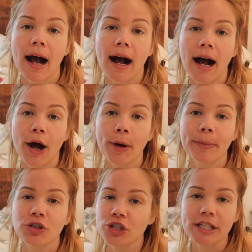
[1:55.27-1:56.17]

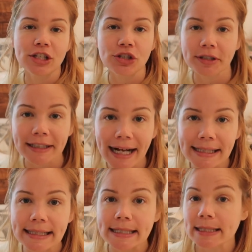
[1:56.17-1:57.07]
um, she teaches
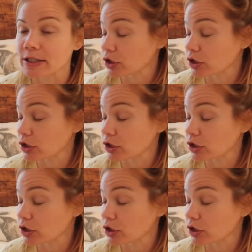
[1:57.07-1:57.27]
classes.